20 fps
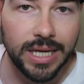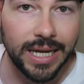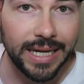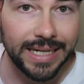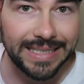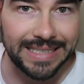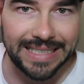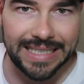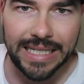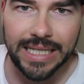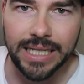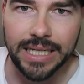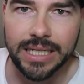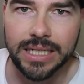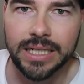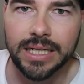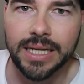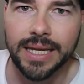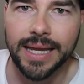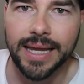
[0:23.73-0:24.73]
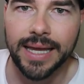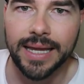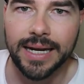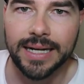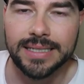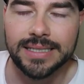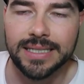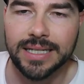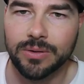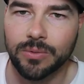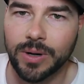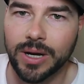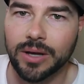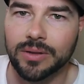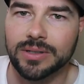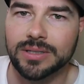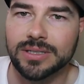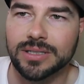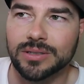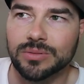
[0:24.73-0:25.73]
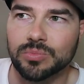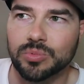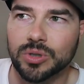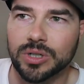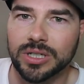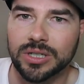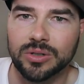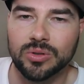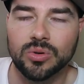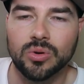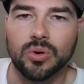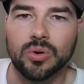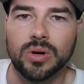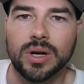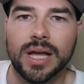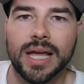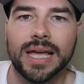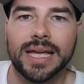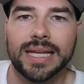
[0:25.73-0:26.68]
I did, and I said, wow, this is pretty cool.